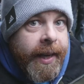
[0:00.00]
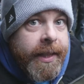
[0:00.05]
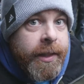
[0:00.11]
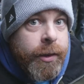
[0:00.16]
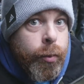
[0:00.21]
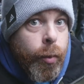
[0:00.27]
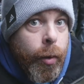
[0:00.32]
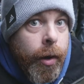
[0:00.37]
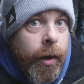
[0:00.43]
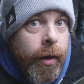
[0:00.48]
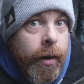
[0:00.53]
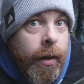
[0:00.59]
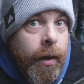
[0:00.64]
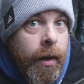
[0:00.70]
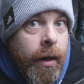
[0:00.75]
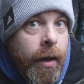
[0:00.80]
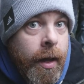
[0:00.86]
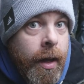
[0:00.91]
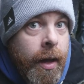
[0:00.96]
red squirrel.
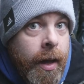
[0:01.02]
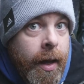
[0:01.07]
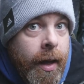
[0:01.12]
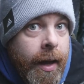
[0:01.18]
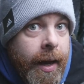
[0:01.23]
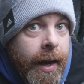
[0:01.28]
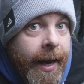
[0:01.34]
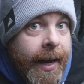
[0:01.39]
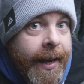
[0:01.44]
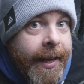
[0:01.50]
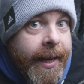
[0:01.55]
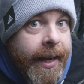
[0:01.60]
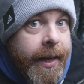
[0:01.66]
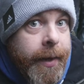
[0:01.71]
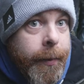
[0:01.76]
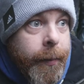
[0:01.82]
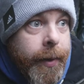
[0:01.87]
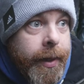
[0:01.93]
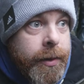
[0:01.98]
I
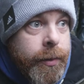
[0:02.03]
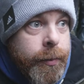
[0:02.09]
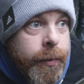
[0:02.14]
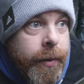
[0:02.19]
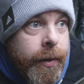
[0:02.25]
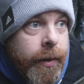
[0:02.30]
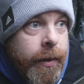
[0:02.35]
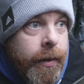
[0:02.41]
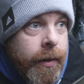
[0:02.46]
got a red squirrel.